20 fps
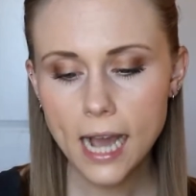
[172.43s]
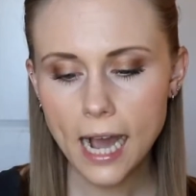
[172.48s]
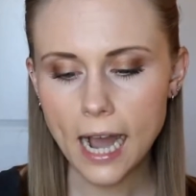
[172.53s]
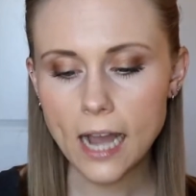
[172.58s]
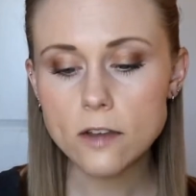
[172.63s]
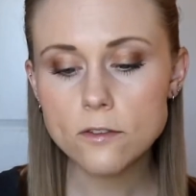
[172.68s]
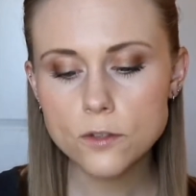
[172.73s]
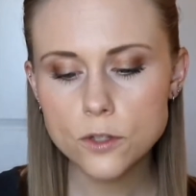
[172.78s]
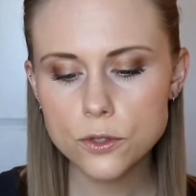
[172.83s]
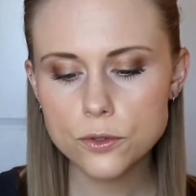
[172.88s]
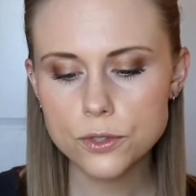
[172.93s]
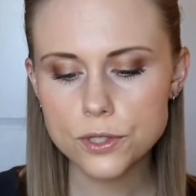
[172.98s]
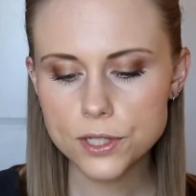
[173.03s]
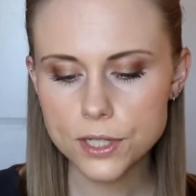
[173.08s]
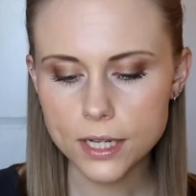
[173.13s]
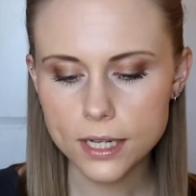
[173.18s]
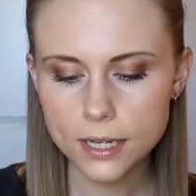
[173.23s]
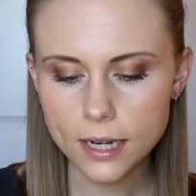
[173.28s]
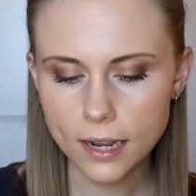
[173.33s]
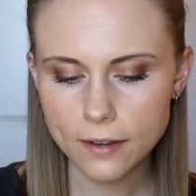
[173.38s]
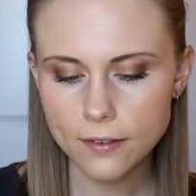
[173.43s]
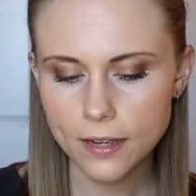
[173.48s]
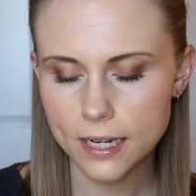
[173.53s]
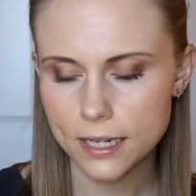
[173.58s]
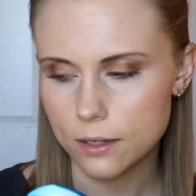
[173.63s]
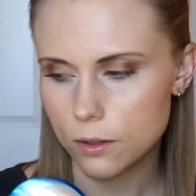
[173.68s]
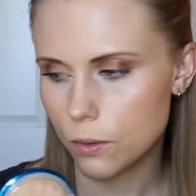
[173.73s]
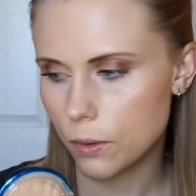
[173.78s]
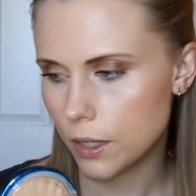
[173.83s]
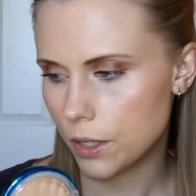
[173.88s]
I've used it, I've had
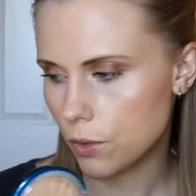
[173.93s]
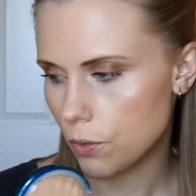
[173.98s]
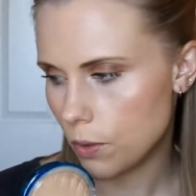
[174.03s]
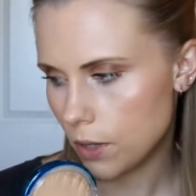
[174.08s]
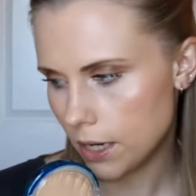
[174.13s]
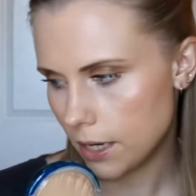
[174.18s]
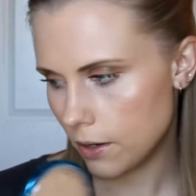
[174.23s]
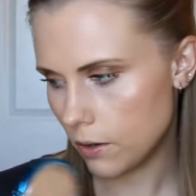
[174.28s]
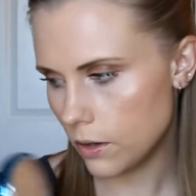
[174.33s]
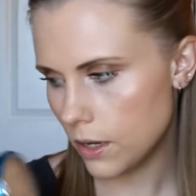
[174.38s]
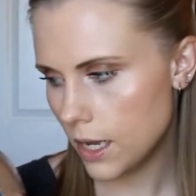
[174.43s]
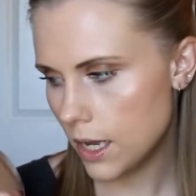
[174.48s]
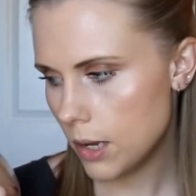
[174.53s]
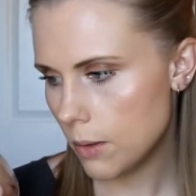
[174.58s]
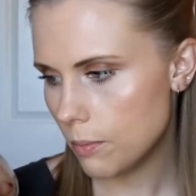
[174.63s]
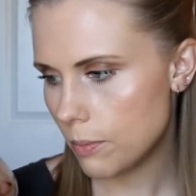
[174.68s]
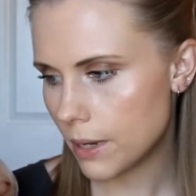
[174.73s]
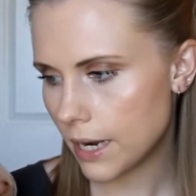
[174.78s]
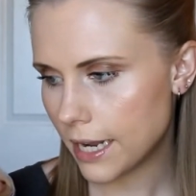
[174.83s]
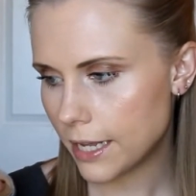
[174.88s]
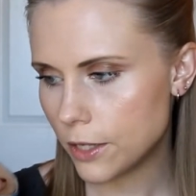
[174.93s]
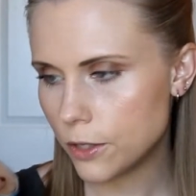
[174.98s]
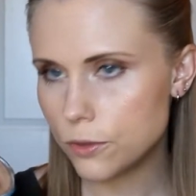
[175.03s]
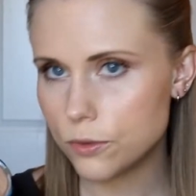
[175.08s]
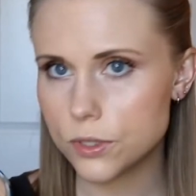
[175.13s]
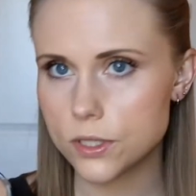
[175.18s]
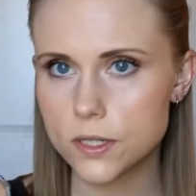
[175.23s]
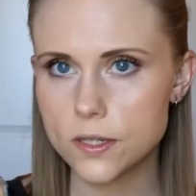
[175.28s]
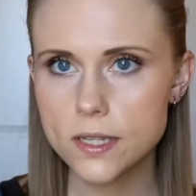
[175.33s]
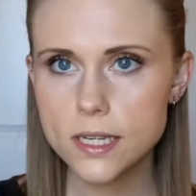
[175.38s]
it quite a while, but I
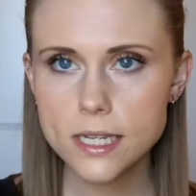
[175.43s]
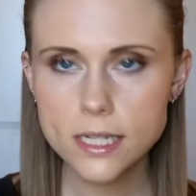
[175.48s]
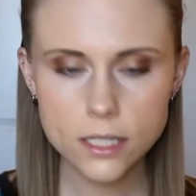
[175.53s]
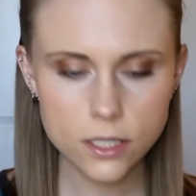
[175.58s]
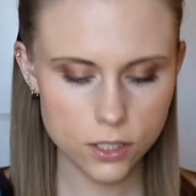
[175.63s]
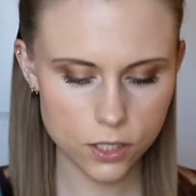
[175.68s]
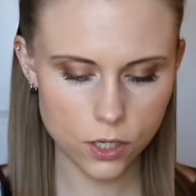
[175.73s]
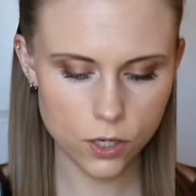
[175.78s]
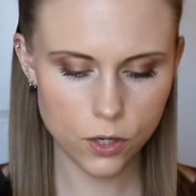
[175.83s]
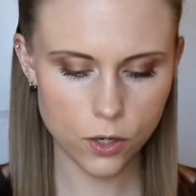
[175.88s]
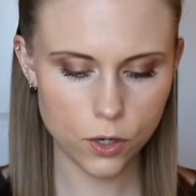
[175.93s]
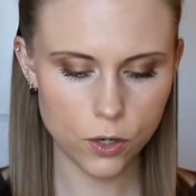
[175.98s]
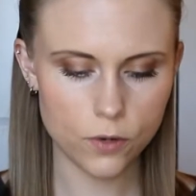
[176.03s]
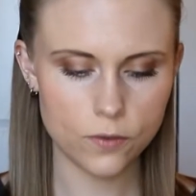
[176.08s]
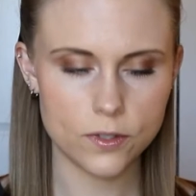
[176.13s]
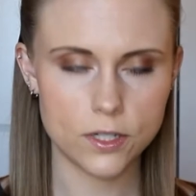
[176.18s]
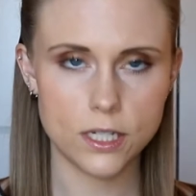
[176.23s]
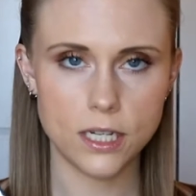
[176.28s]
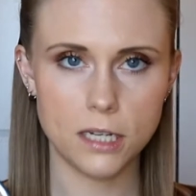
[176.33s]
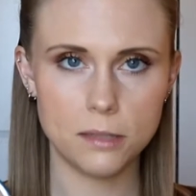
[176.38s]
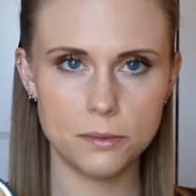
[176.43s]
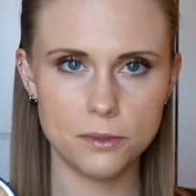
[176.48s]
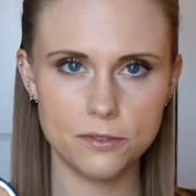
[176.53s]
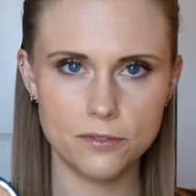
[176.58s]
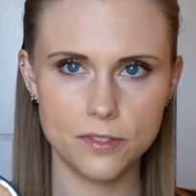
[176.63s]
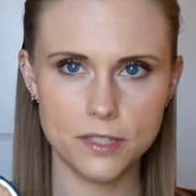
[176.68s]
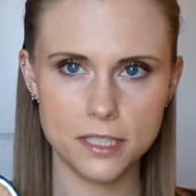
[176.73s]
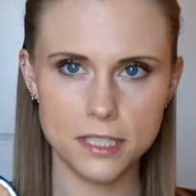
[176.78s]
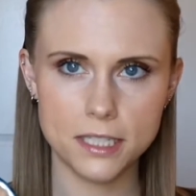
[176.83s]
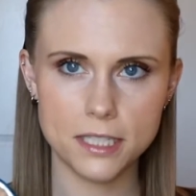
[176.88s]
used this over top of
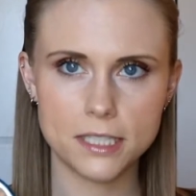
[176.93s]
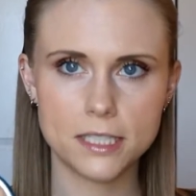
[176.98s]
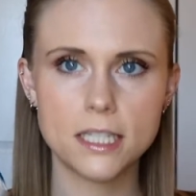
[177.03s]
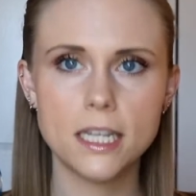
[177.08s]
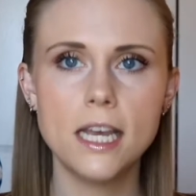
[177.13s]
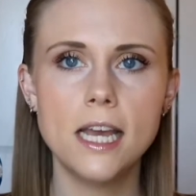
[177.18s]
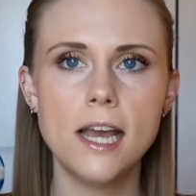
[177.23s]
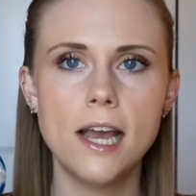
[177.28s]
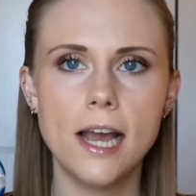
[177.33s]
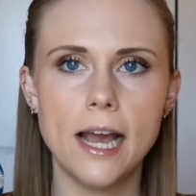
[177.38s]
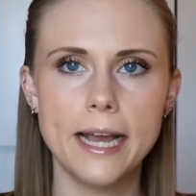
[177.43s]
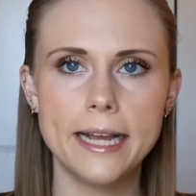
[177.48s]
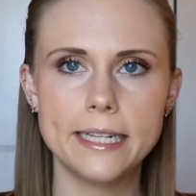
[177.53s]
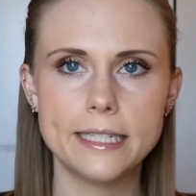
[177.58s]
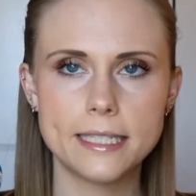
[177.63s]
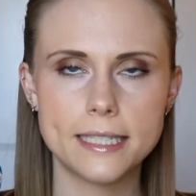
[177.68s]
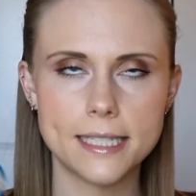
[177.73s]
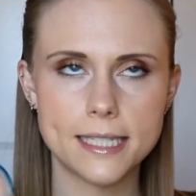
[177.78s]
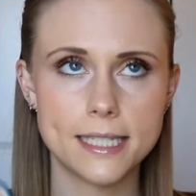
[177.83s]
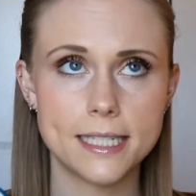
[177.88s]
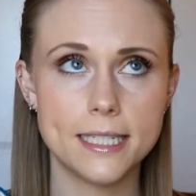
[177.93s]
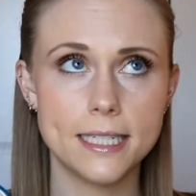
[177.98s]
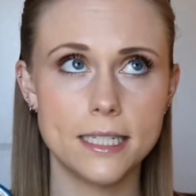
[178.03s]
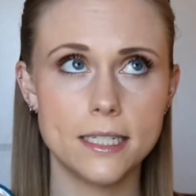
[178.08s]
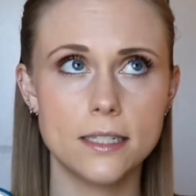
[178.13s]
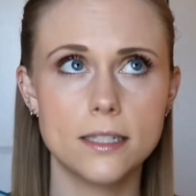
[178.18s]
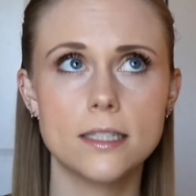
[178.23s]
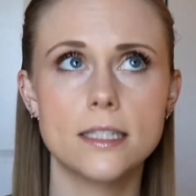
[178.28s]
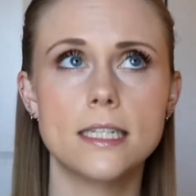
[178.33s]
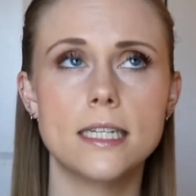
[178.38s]
this and
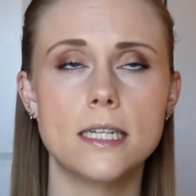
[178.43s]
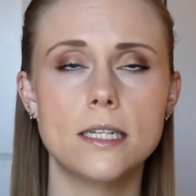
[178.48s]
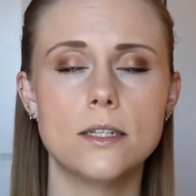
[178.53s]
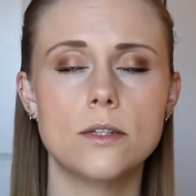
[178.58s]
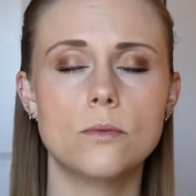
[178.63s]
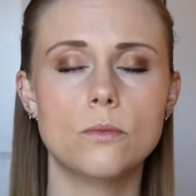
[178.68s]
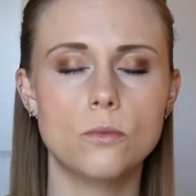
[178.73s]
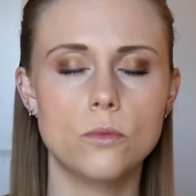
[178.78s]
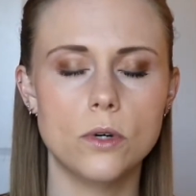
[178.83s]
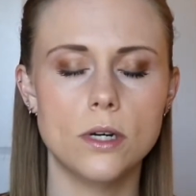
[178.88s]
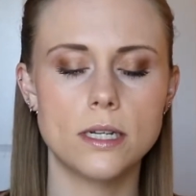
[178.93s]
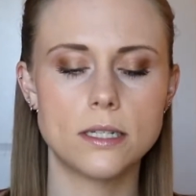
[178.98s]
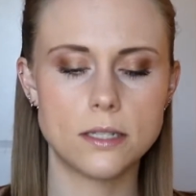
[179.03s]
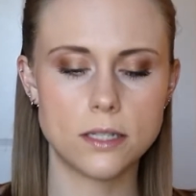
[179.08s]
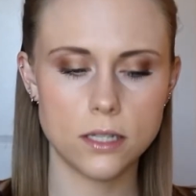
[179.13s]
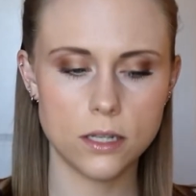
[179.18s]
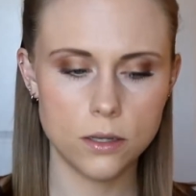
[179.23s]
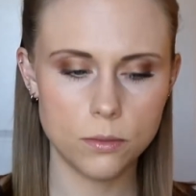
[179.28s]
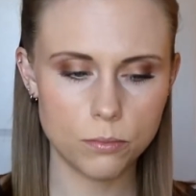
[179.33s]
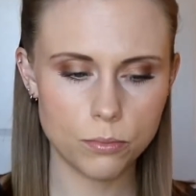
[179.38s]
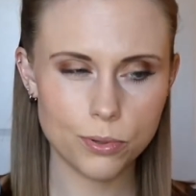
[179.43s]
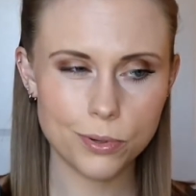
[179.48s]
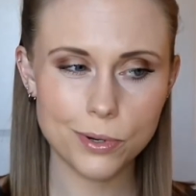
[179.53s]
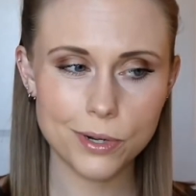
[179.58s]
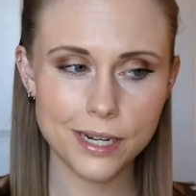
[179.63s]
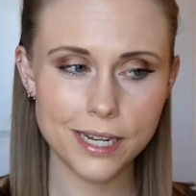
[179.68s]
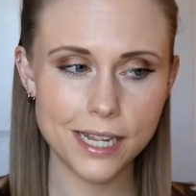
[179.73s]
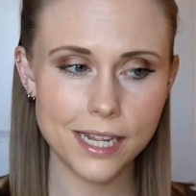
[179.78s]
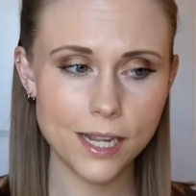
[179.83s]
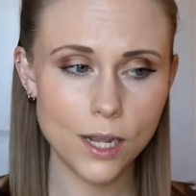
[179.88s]
still it was
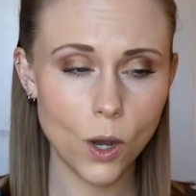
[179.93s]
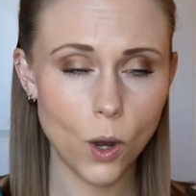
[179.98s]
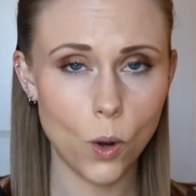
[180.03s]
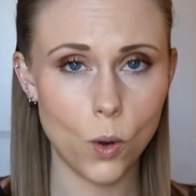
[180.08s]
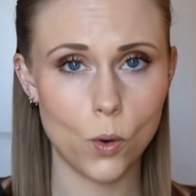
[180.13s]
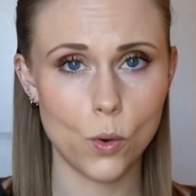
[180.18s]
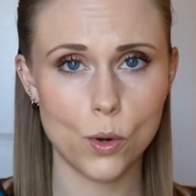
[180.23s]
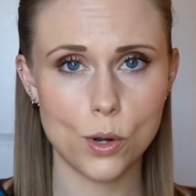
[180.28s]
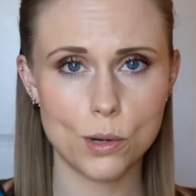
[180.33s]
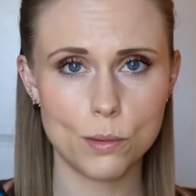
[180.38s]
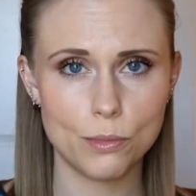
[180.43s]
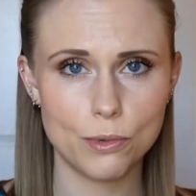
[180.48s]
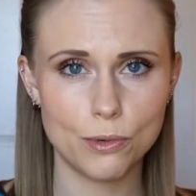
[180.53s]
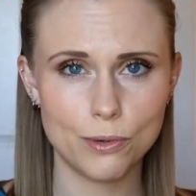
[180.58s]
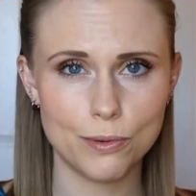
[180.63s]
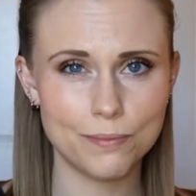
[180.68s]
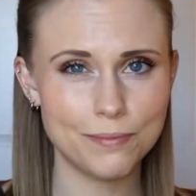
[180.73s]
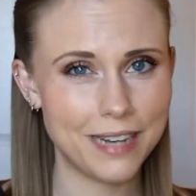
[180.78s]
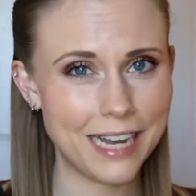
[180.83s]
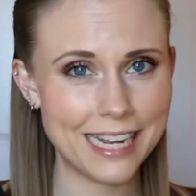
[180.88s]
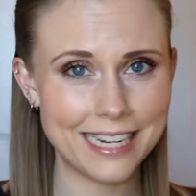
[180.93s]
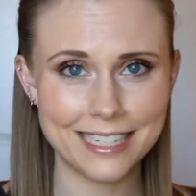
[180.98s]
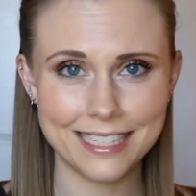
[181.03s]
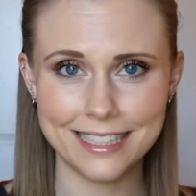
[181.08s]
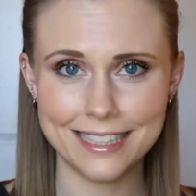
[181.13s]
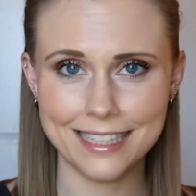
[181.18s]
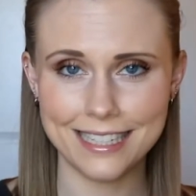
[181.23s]
pretty horrible. I didn't